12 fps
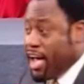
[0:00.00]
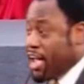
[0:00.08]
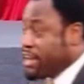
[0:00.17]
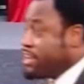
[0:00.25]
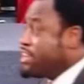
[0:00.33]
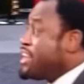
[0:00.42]

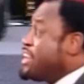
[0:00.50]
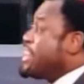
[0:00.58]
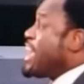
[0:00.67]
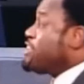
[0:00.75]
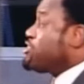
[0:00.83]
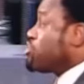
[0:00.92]
and the
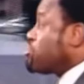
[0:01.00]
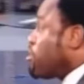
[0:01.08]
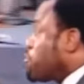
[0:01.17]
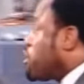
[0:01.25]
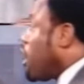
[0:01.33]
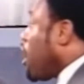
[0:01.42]

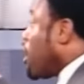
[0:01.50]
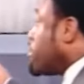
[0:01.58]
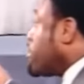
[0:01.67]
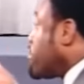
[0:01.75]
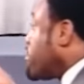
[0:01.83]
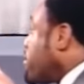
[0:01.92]
nature of
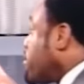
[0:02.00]
God.